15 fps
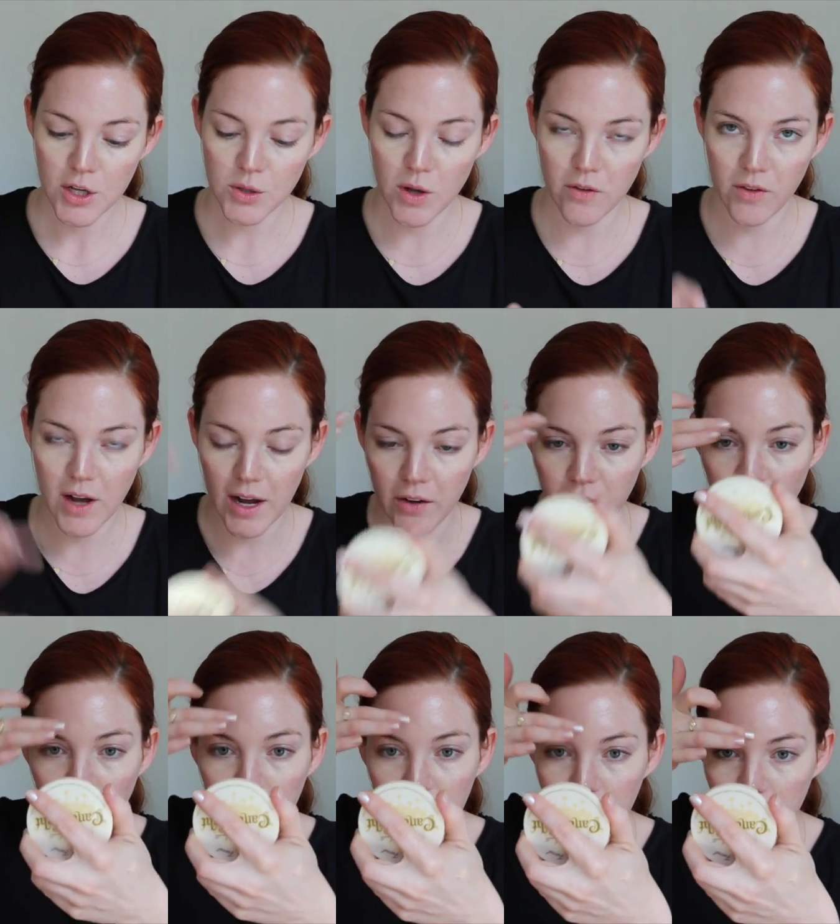So I've kind of
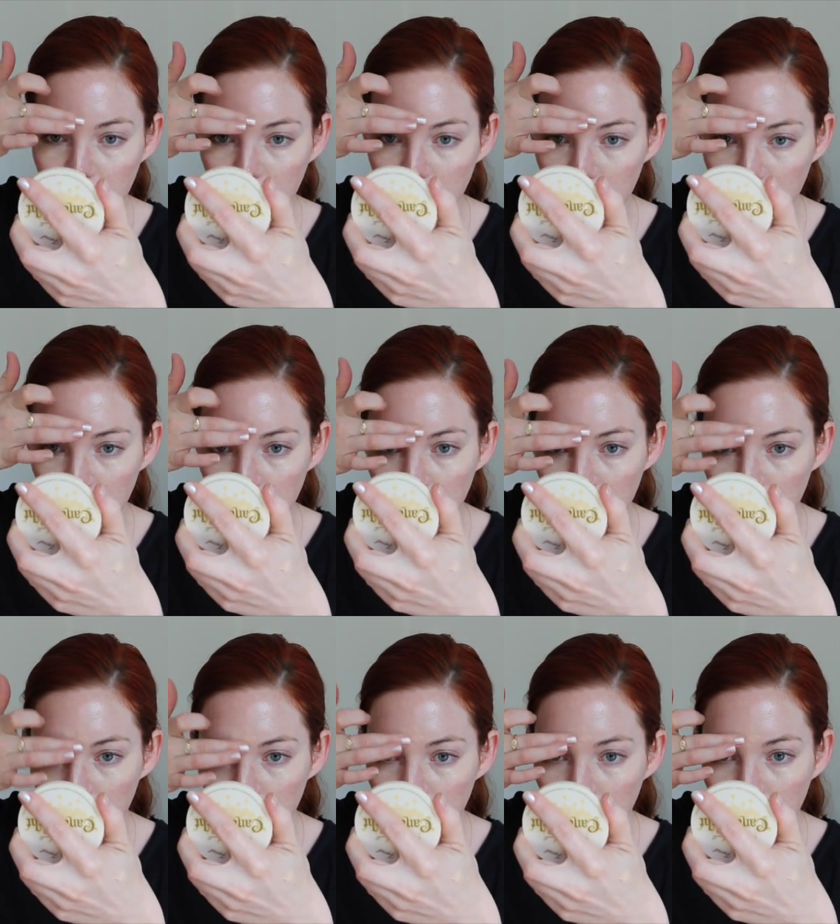got it
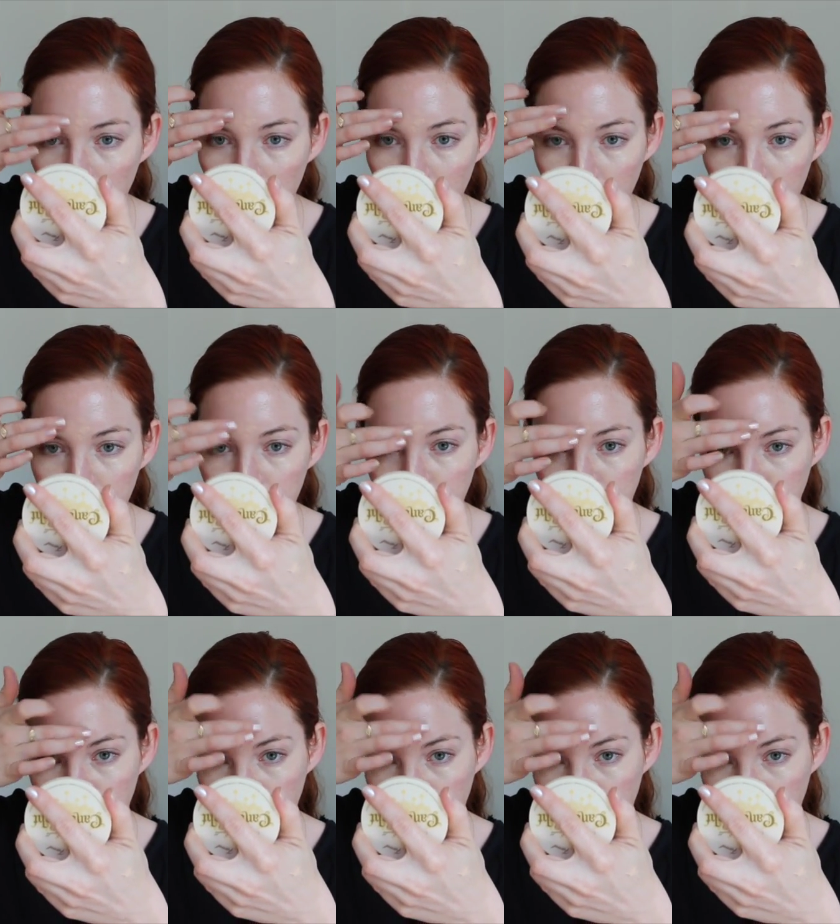here